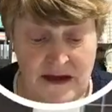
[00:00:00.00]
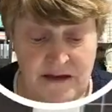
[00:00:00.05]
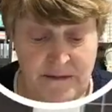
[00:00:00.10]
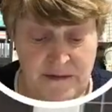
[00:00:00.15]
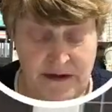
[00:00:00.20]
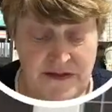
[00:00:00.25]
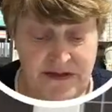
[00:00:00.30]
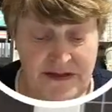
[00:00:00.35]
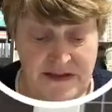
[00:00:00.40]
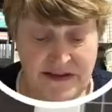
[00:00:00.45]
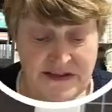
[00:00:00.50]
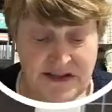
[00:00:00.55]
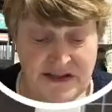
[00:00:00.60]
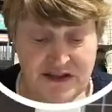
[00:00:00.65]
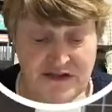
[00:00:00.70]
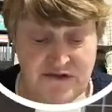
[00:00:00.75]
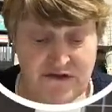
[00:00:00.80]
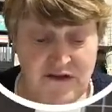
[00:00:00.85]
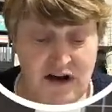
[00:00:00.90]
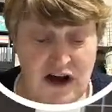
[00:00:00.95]
But this
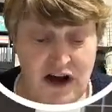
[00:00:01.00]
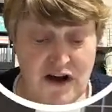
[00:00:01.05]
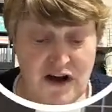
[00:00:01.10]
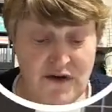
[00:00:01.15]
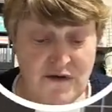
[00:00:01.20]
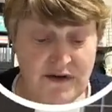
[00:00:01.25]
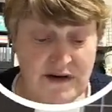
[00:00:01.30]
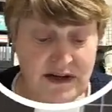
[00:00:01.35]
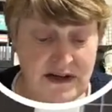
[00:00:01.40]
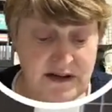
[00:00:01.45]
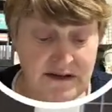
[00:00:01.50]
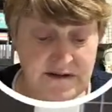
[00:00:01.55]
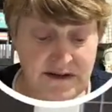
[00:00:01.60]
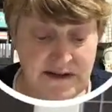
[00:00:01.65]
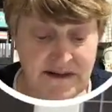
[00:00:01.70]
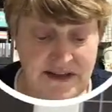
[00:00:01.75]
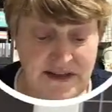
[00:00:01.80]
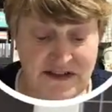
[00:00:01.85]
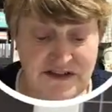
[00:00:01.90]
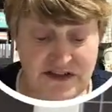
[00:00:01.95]
is your own little,
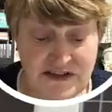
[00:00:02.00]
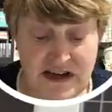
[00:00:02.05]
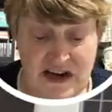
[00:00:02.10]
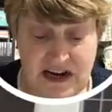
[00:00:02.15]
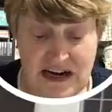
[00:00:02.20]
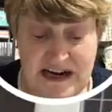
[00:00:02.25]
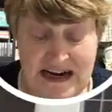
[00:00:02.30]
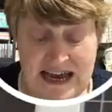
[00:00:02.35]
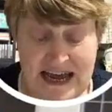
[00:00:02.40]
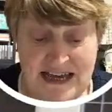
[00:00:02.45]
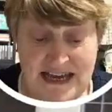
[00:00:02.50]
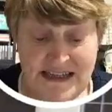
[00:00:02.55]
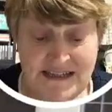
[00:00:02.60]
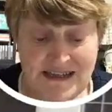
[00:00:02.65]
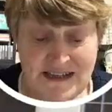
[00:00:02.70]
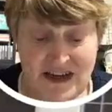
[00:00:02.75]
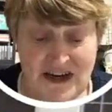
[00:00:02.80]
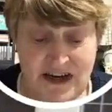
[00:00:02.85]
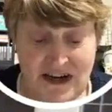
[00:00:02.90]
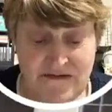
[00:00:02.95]
they're just like
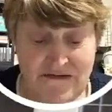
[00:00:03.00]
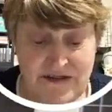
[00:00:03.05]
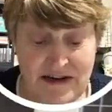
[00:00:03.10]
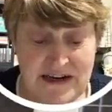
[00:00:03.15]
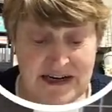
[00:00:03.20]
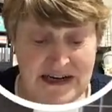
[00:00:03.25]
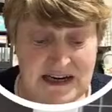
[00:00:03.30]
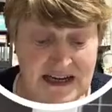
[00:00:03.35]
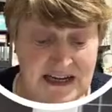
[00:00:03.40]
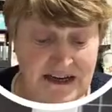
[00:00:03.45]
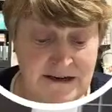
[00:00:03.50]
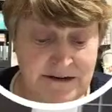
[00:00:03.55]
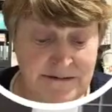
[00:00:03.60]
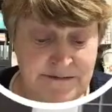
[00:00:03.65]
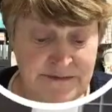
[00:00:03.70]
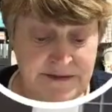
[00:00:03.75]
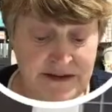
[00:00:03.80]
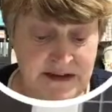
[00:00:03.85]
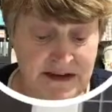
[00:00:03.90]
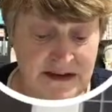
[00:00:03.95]
laser cut really.
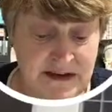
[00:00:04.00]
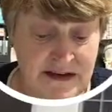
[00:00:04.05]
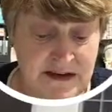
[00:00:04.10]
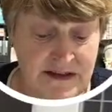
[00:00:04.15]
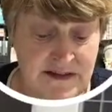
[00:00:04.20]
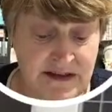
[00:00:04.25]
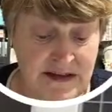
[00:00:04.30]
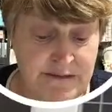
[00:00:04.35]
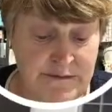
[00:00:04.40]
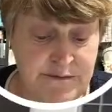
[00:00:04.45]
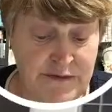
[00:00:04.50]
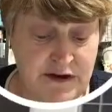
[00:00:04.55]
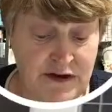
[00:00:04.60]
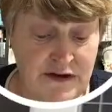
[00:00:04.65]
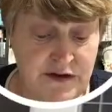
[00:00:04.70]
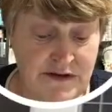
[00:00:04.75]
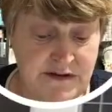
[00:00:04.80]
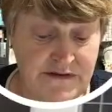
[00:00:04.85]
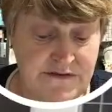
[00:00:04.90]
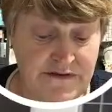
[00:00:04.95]
They're
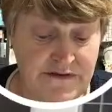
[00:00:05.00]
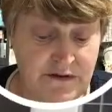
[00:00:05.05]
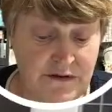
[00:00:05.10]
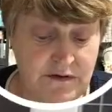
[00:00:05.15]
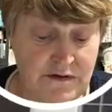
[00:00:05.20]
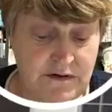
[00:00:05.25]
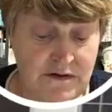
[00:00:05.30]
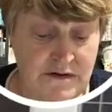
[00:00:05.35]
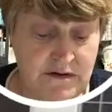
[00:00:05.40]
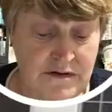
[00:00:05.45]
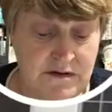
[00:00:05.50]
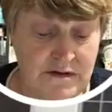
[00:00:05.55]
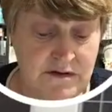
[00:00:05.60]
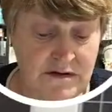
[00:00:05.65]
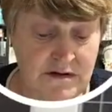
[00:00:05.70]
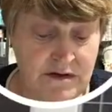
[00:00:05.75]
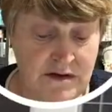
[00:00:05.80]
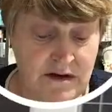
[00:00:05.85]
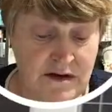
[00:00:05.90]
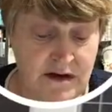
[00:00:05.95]
beautiful.
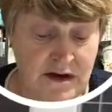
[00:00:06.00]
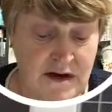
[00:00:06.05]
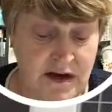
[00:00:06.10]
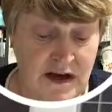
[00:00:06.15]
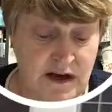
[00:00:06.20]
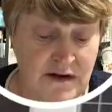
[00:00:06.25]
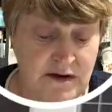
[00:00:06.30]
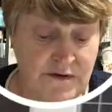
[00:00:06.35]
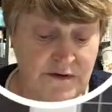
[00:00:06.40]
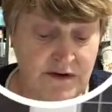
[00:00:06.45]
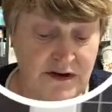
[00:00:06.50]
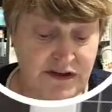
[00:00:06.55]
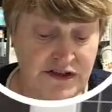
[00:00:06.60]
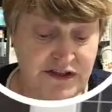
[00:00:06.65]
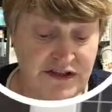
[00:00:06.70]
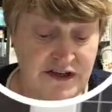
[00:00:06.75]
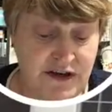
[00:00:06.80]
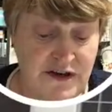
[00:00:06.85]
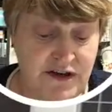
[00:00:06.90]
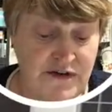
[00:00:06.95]
And I'm going to
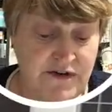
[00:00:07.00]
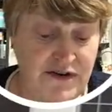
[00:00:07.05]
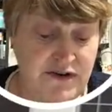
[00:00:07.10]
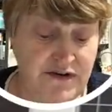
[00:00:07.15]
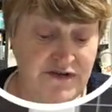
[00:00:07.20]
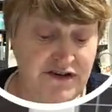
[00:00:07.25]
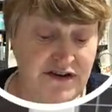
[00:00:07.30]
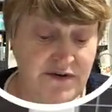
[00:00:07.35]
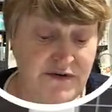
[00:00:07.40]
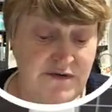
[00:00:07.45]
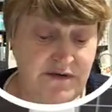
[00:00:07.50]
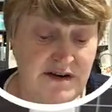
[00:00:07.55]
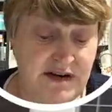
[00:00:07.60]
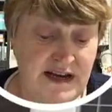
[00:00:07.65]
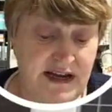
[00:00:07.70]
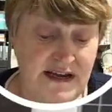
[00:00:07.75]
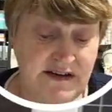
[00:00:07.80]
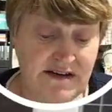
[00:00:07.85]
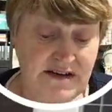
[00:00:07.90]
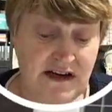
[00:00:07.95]
show you, you don't
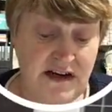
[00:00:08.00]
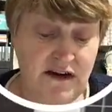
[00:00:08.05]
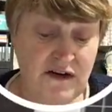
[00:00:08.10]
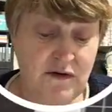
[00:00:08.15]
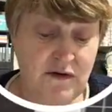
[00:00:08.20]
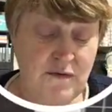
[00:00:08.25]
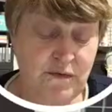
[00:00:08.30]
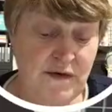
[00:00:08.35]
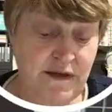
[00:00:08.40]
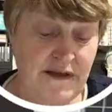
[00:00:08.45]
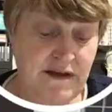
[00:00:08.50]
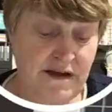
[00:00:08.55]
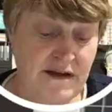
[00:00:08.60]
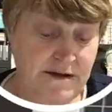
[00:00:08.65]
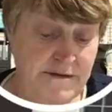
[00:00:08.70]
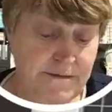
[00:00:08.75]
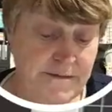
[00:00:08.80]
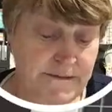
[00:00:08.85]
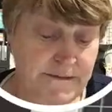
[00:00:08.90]
need a lot with it.